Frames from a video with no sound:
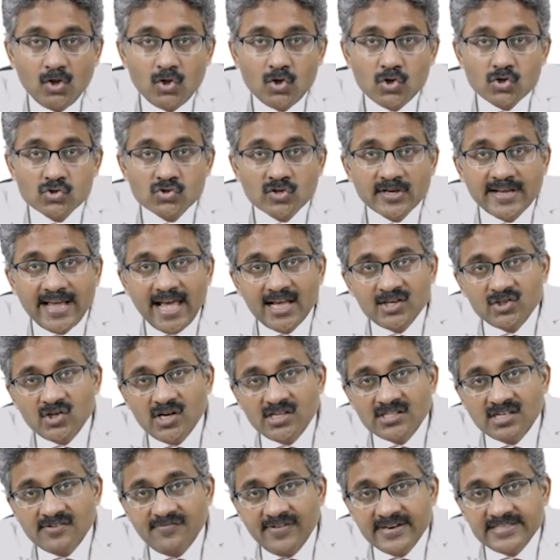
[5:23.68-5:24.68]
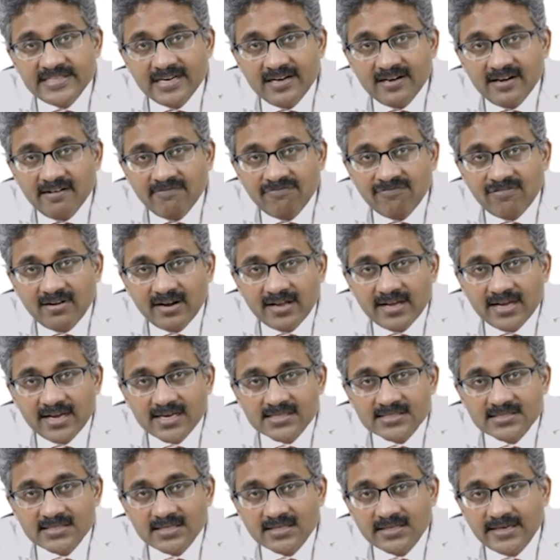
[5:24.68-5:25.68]
So gastroesophageal
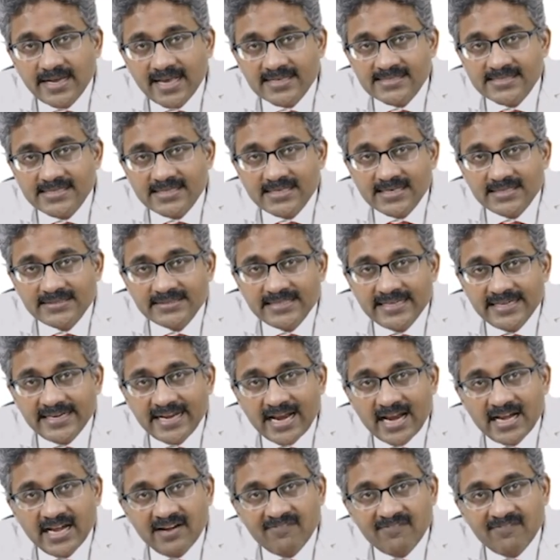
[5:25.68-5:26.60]
reflux, the gastric content can